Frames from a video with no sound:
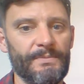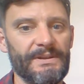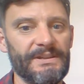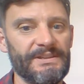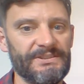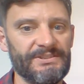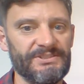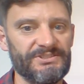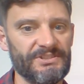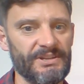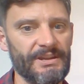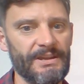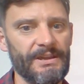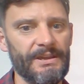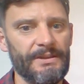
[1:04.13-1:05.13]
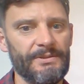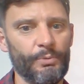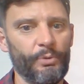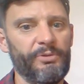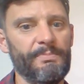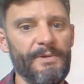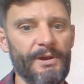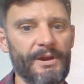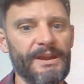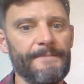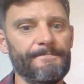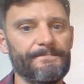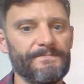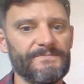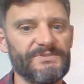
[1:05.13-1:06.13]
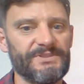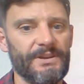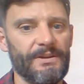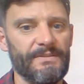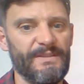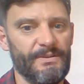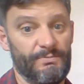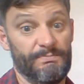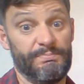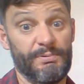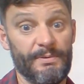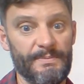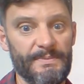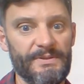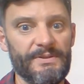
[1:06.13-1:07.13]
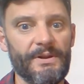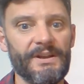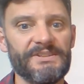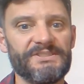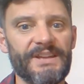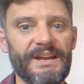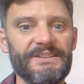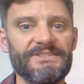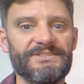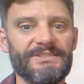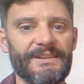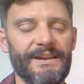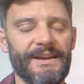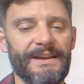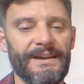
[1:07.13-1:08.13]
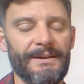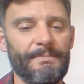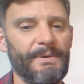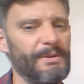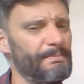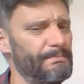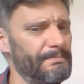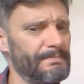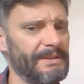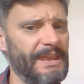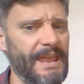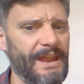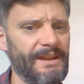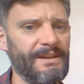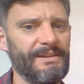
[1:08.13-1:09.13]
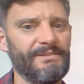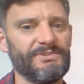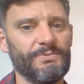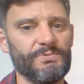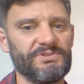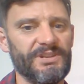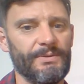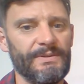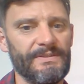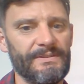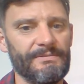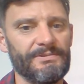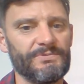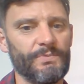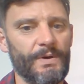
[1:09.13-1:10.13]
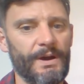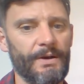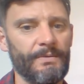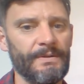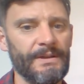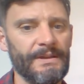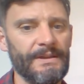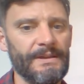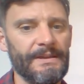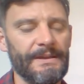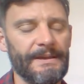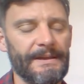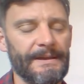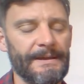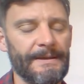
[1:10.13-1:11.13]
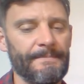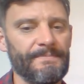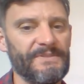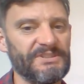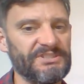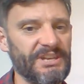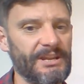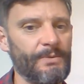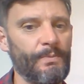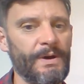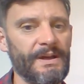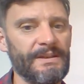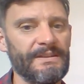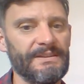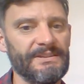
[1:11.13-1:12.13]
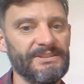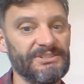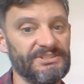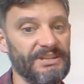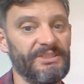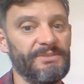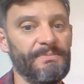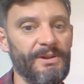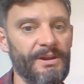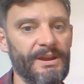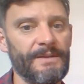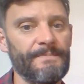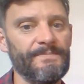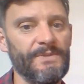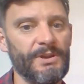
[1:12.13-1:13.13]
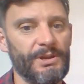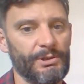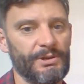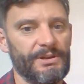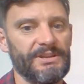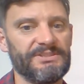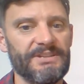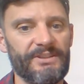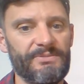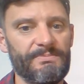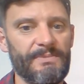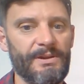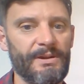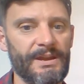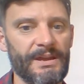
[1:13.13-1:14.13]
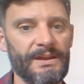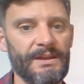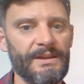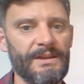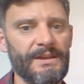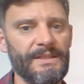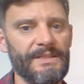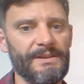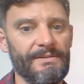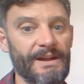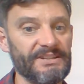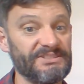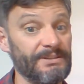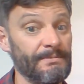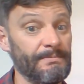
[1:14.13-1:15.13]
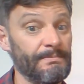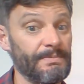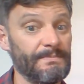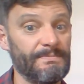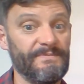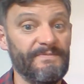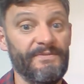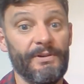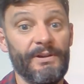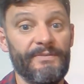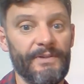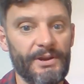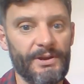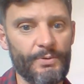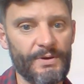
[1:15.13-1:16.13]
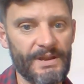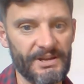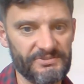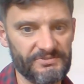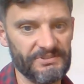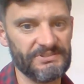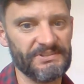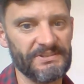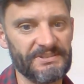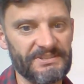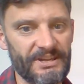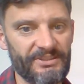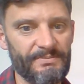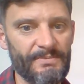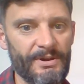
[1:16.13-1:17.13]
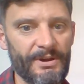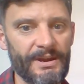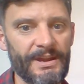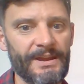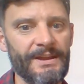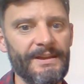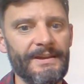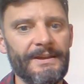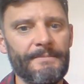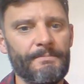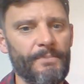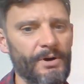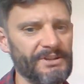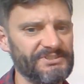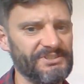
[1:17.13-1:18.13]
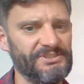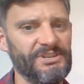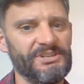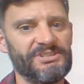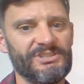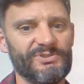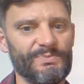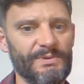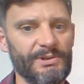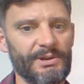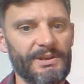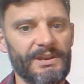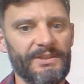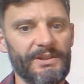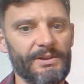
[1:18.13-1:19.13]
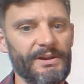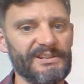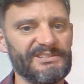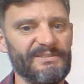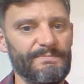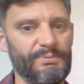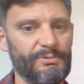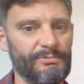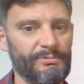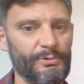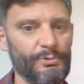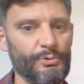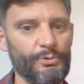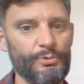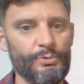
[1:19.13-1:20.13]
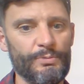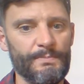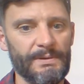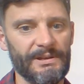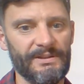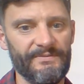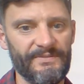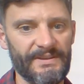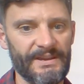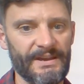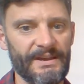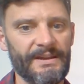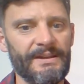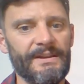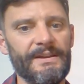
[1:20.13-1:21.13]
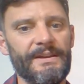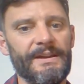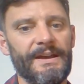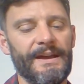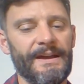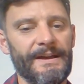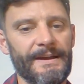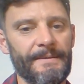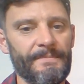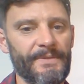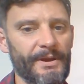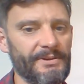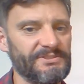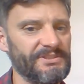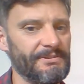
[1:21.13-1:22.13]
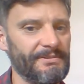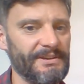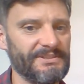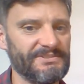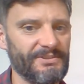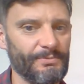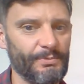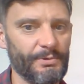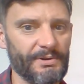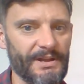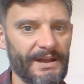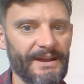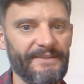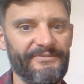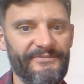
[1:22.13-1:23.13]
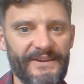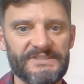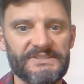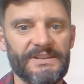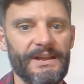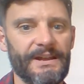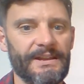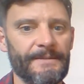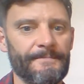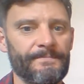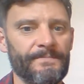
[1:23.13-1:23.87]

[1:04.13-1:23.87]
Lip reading: is North America, so that would probably be the United States, but Canada is also in there as well. The second one is South America. You can look at South America. There are some very, very cool countries in South America. My suggestion is we're looking at the likes of Peru, Bolivia. Those areas of the world are fascinating.